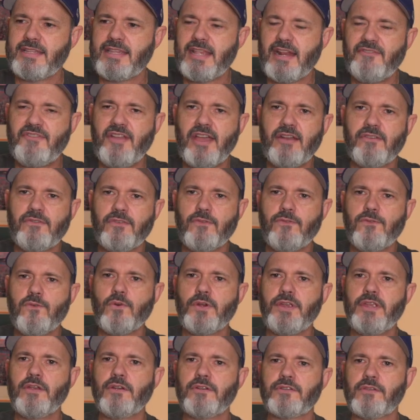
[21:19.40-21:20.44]
I said, I've had it for
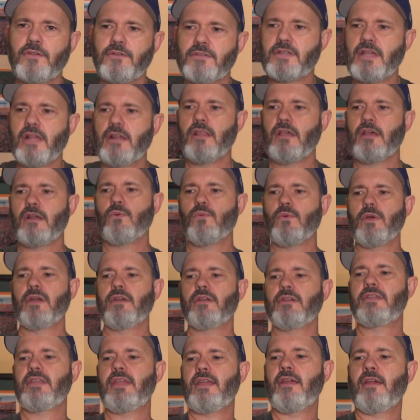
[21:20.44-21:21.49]
4 years, so it's got a lot of wear
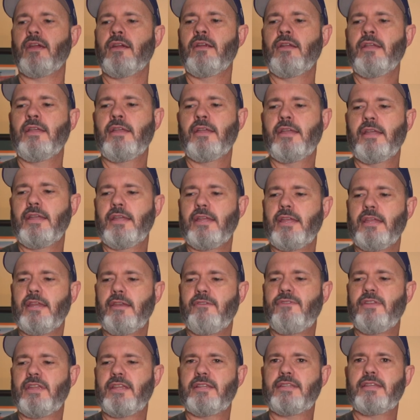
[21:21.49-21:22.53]
and tear. And
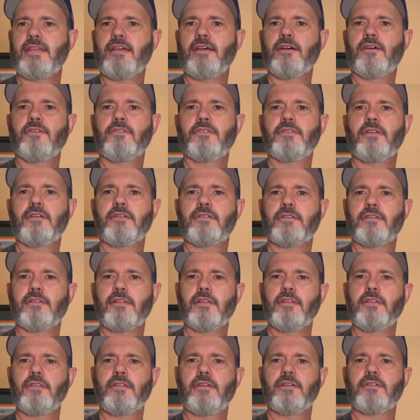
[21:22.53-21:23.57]
if you can tell, there's
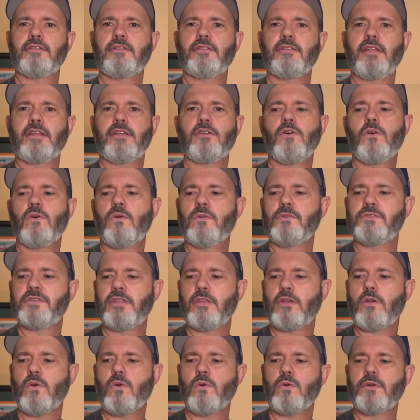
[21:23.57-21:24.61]
like holes in
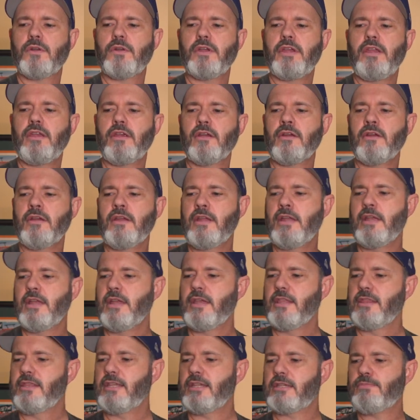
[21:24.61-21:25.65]
the corner here.
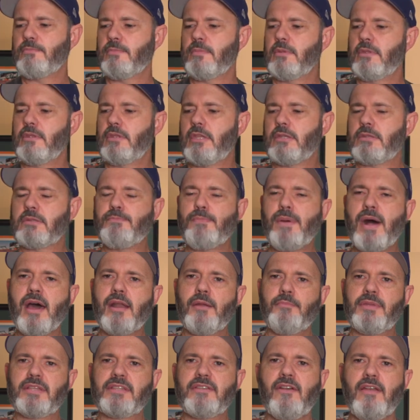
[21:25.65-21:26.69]
This
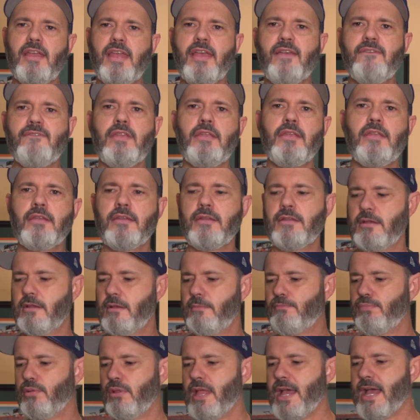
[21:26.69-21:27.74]
bottom is a heavy
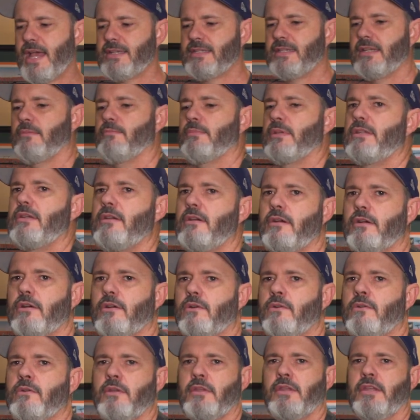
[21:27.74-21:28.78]
plastic
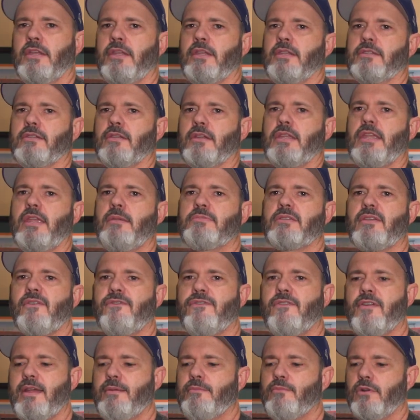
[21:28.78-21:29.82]
material, so it keeps the
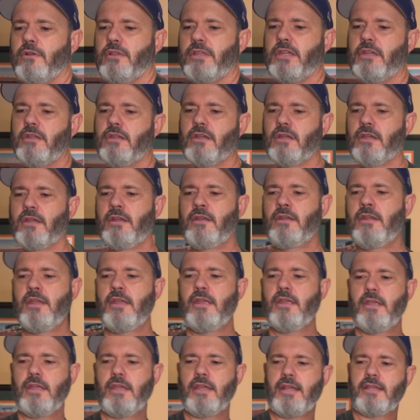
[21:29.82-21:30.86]
frame really good.
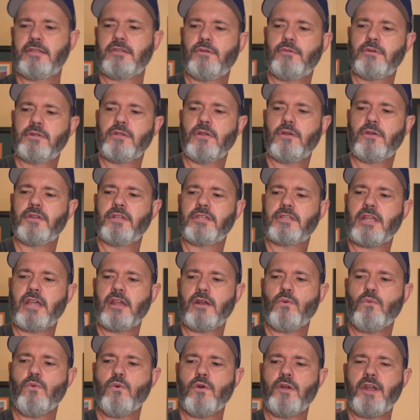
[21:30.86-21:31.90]
And as a result, it's kind
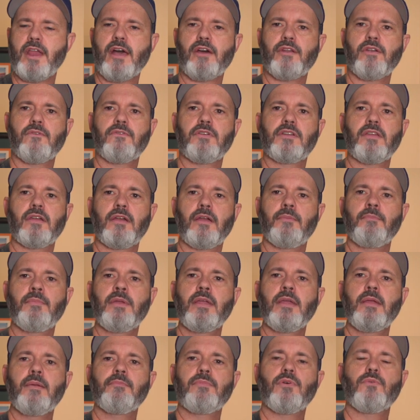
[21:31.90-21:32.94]
of worn out over time.
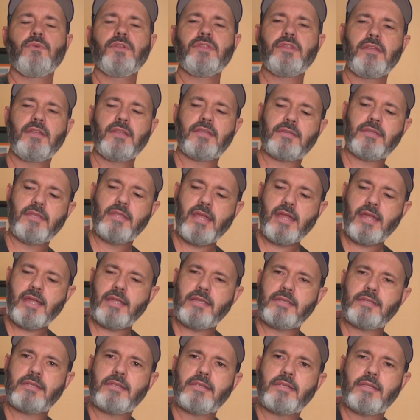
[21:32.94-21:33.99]
But one thing that's
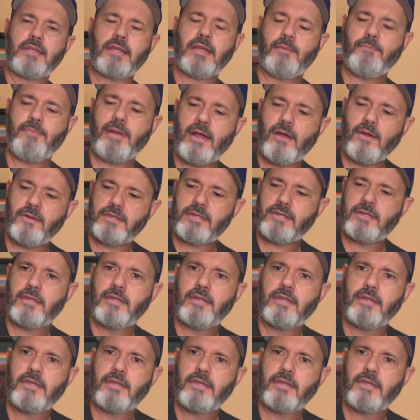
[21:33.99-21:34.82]
nice about